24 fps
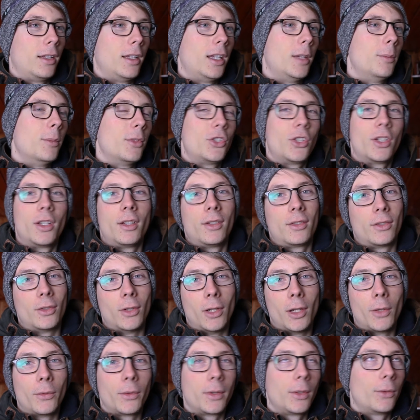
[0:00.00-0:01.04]
imaging,
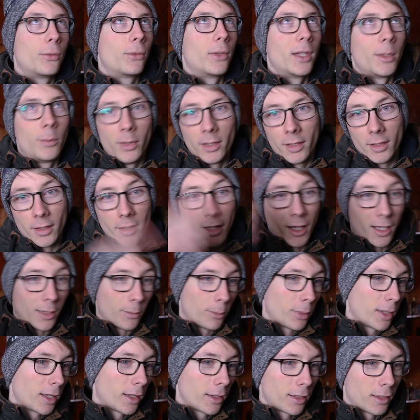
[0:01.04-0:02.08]
solving, flipping again
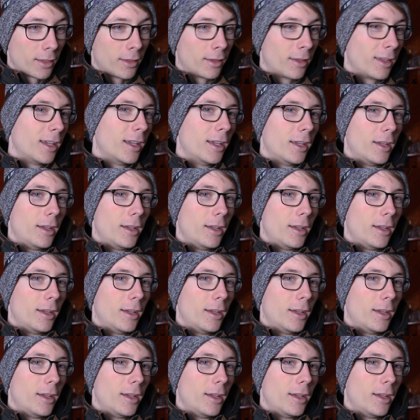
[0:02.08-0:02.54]
back and